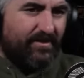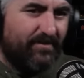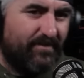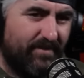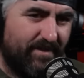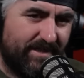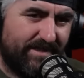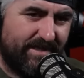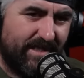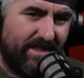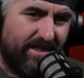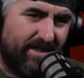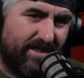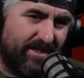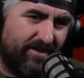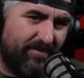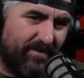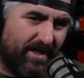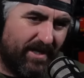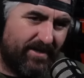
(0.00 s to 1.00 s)
What is that, an
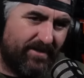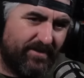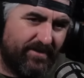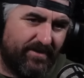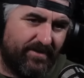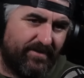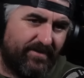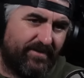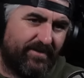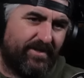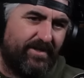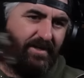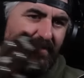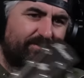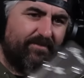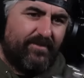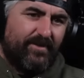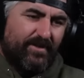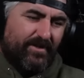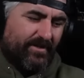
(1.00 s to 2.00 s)
E minor or an.
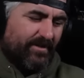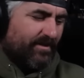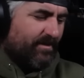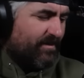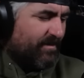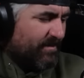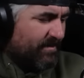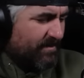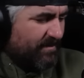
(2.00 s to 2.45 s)
Or...